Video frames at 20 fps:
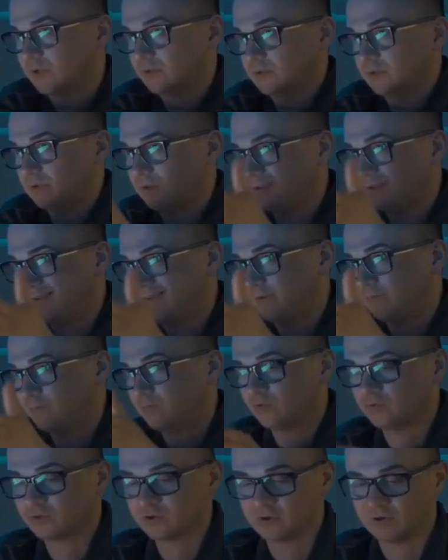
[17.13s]
with the
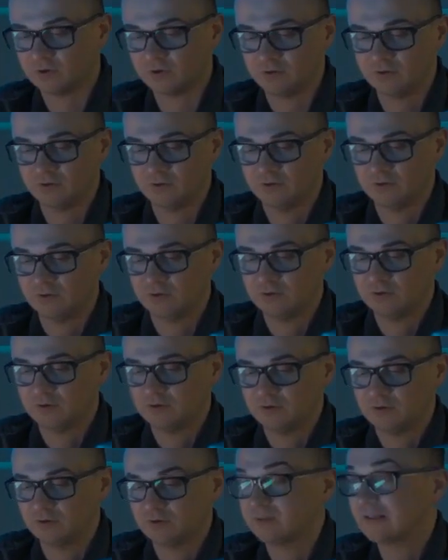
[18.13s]
majority of users
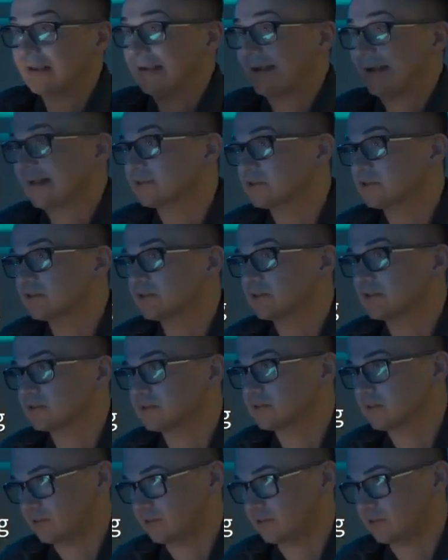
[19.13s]
only knowing